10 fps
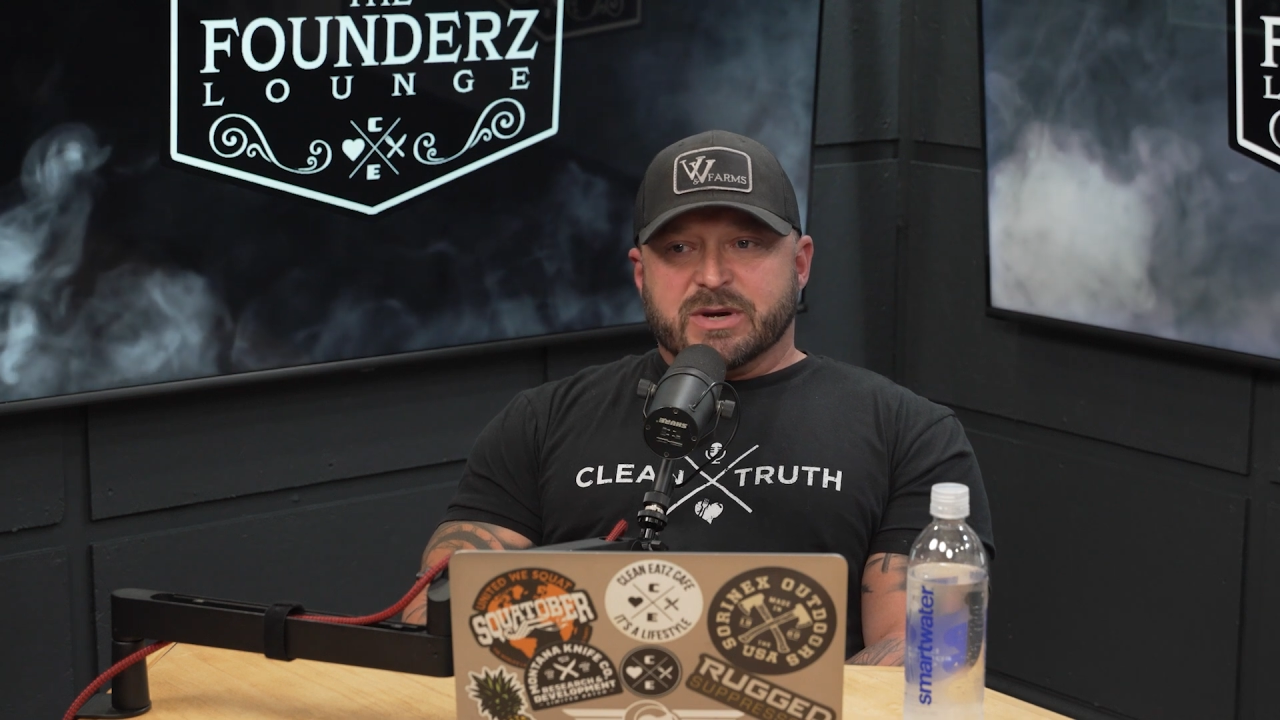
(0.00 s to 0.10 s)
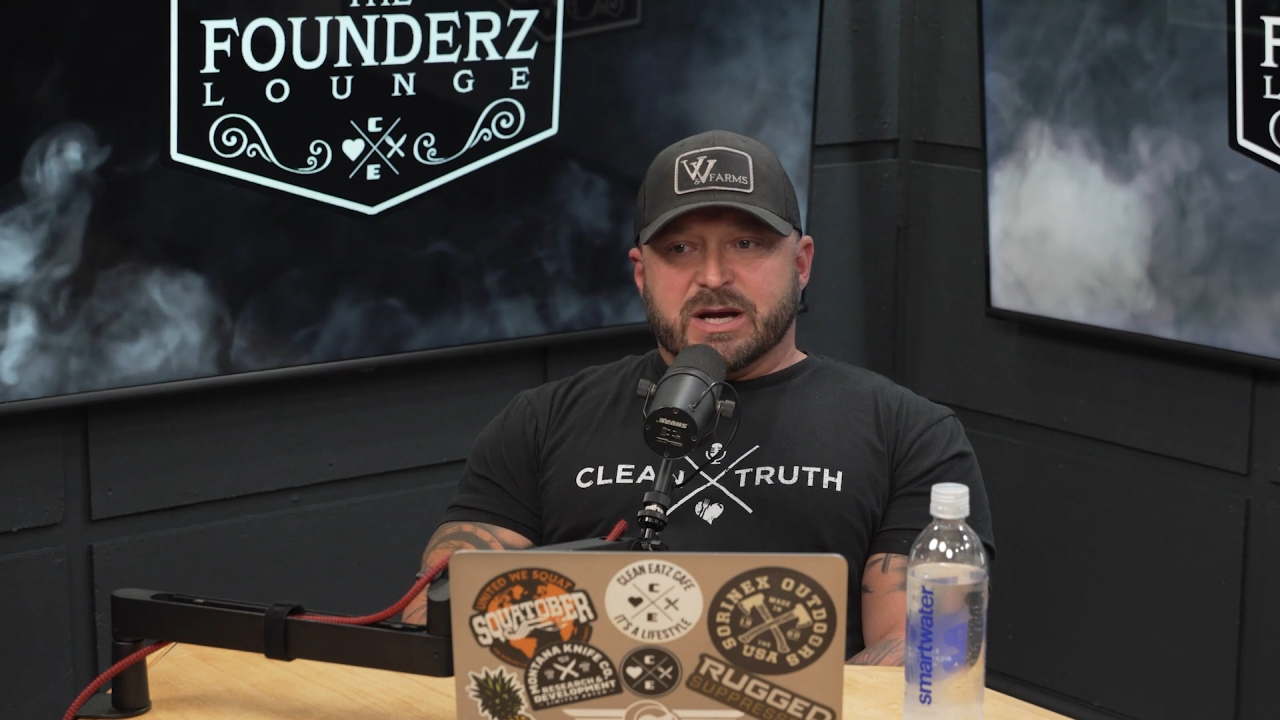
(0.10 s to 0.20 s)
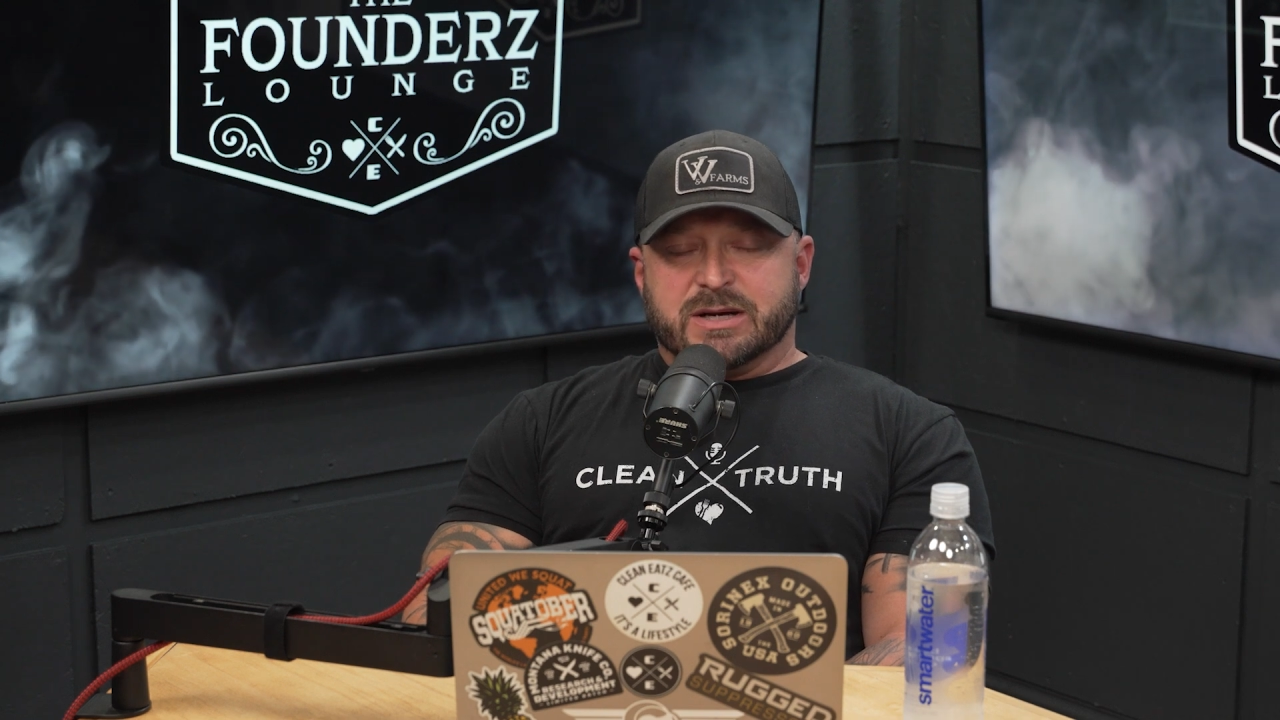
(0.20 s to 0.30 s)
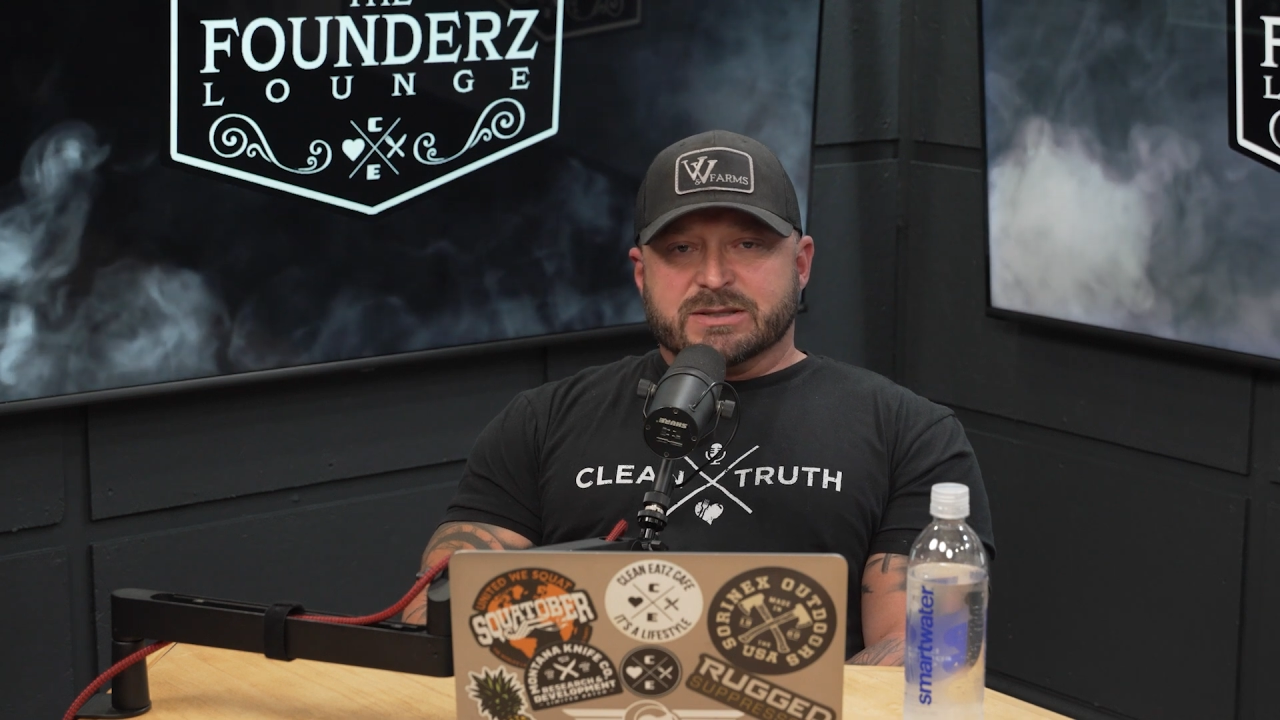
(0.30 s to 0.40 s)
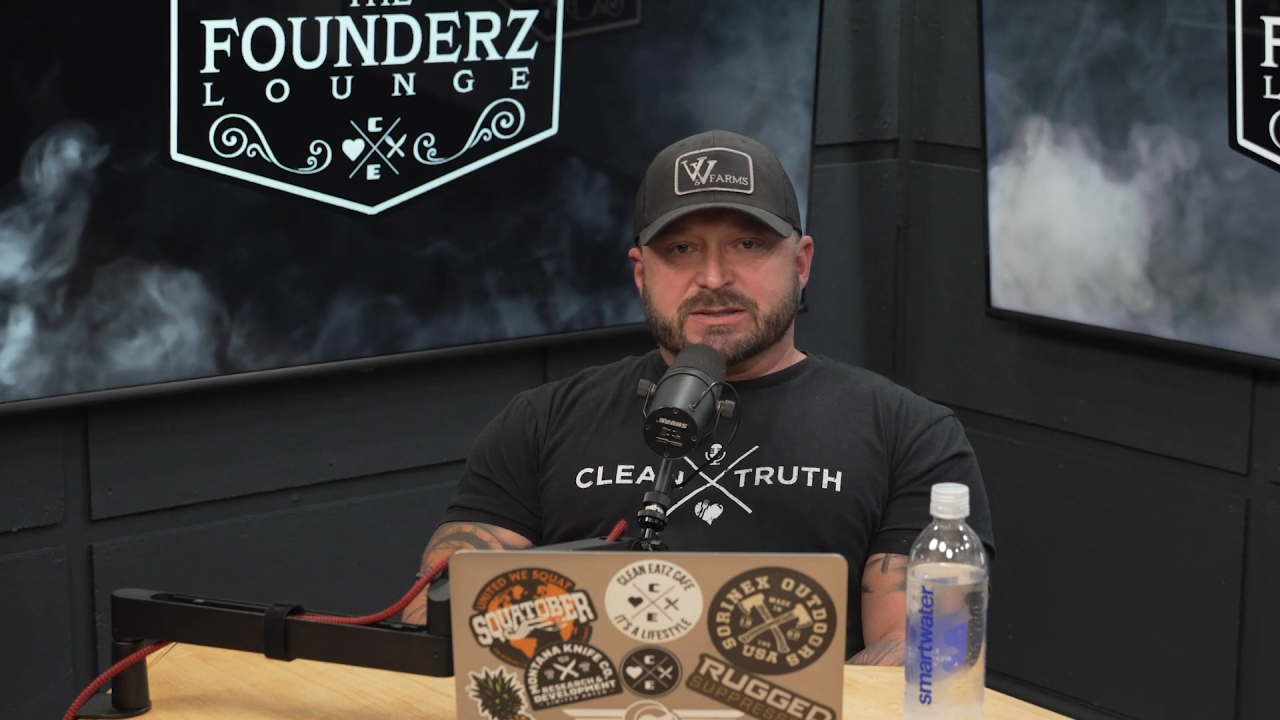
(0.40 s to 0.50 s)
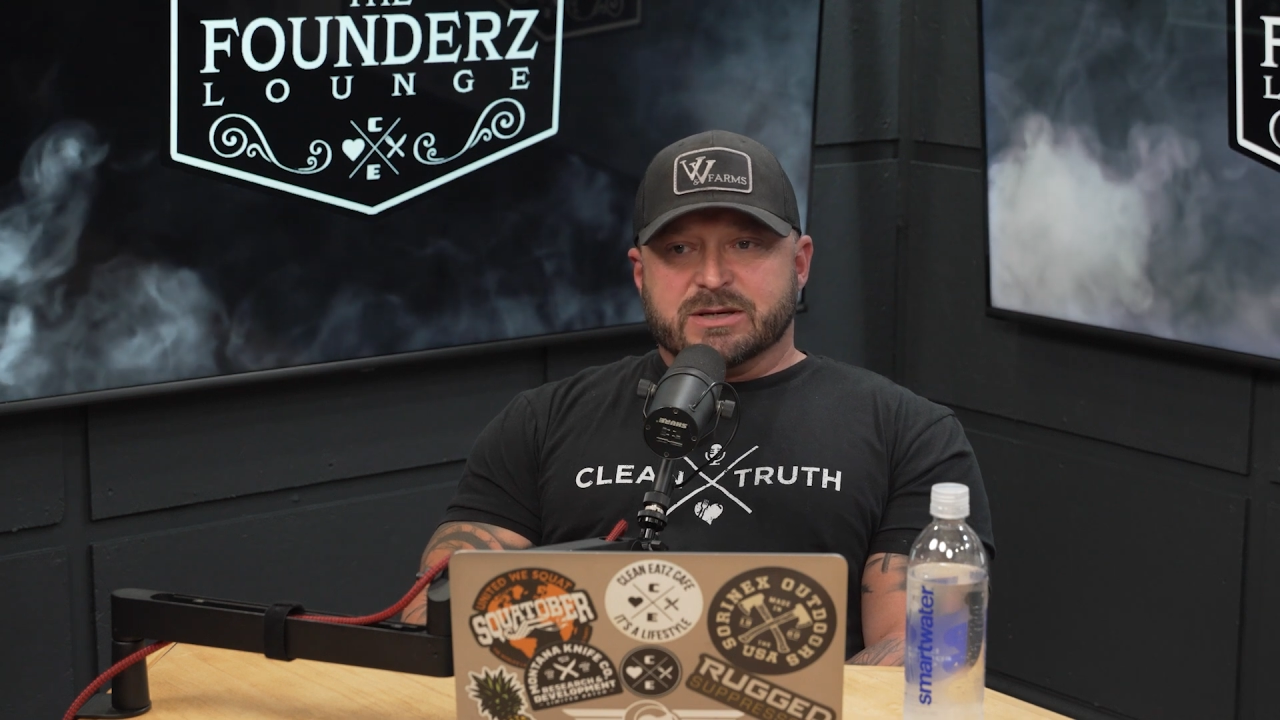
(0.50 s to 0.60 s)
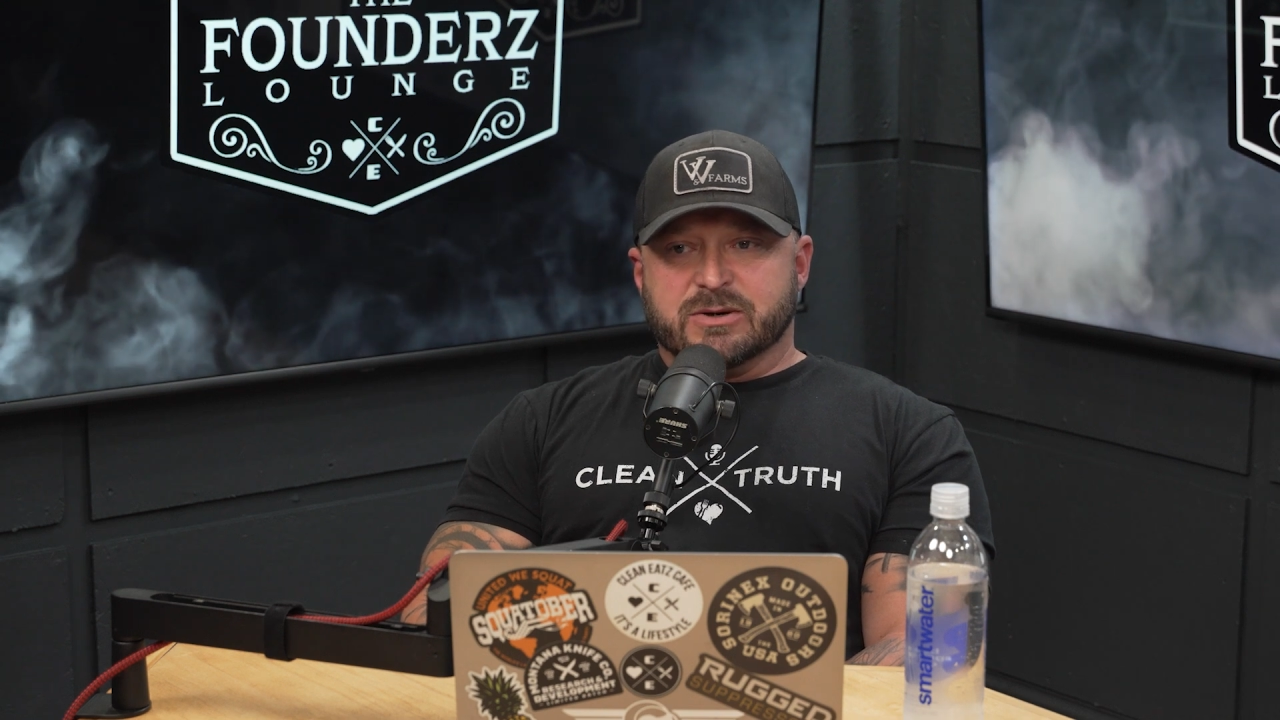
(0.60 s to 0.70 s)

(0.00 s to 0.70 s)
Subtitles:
back and saying,